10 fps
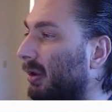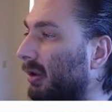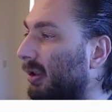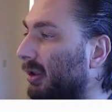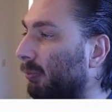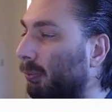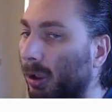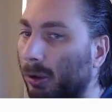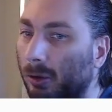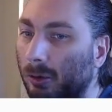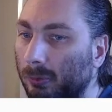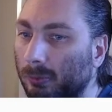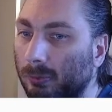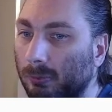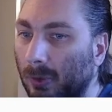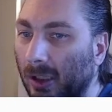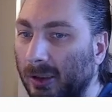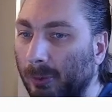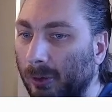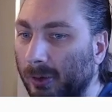The ball, I
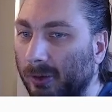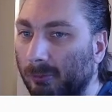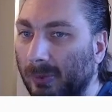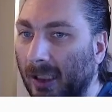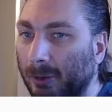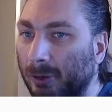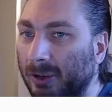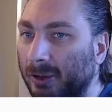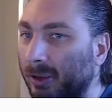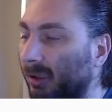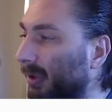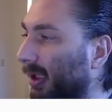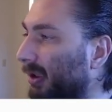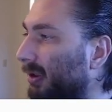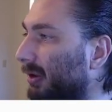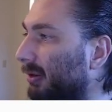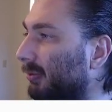suppose, naturally should come next.